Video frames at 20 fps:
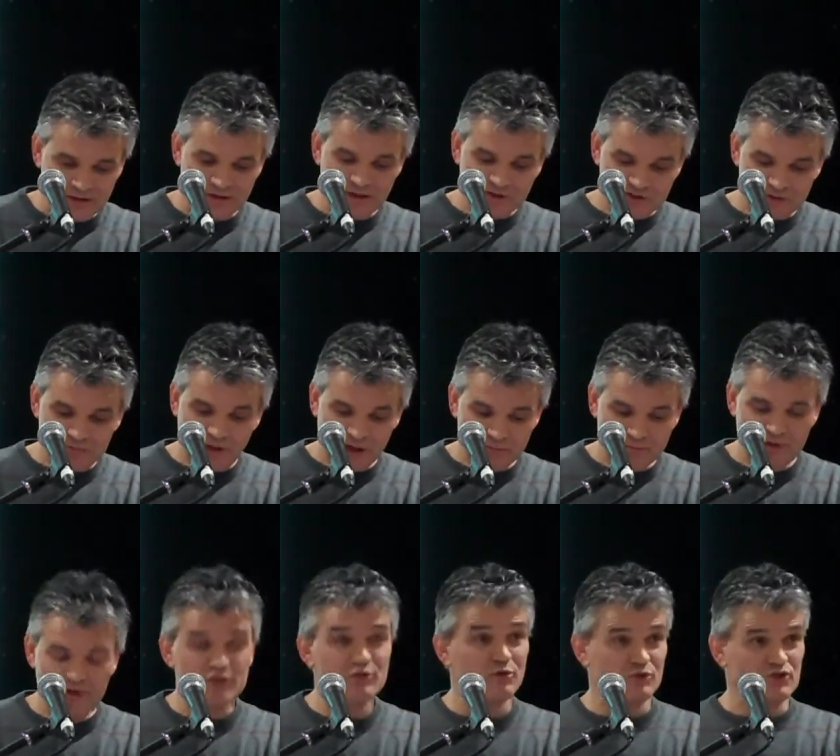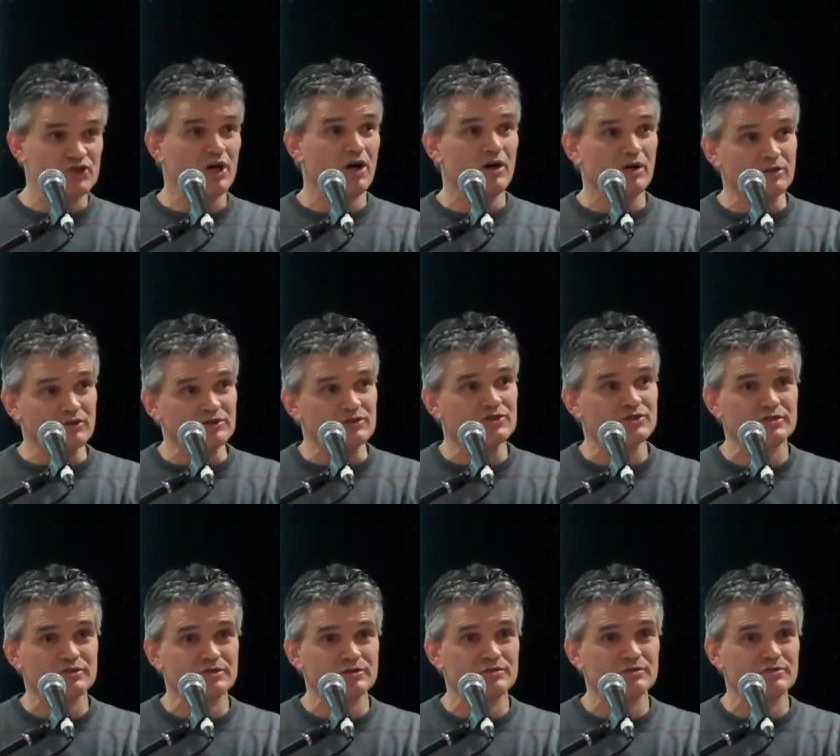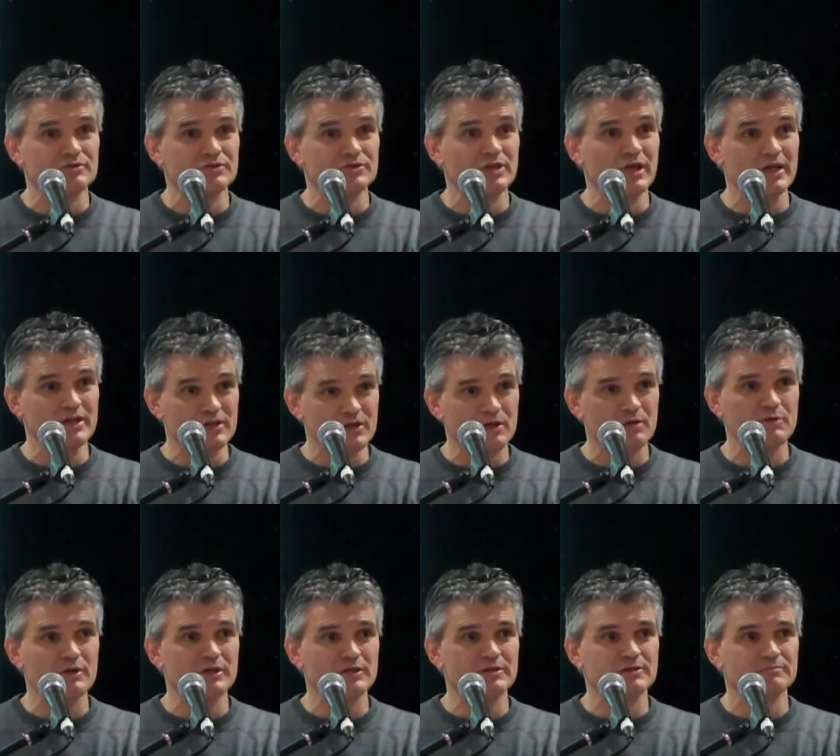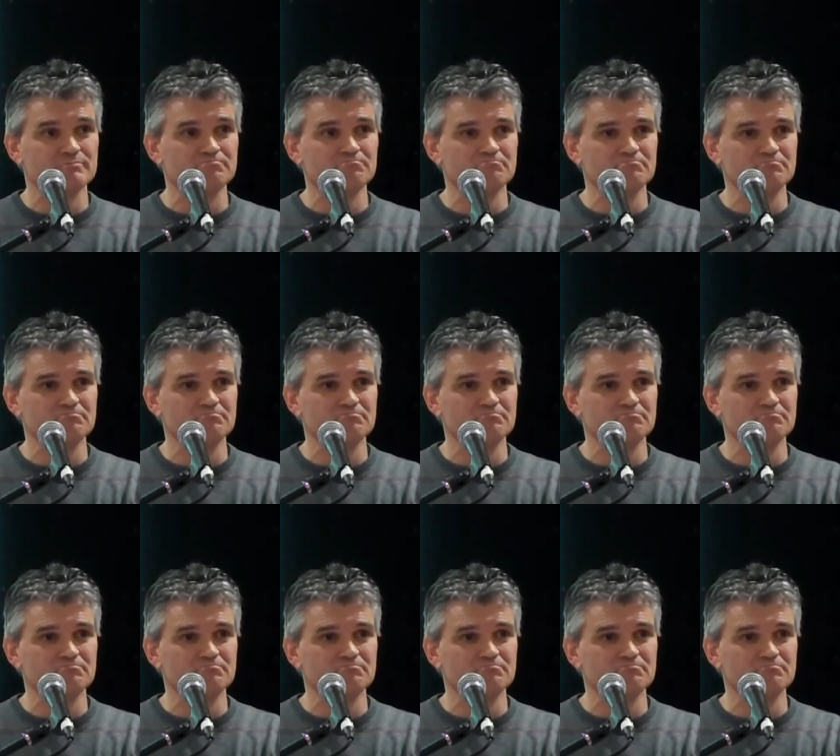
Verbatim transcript: This may be your chance to say, you know what,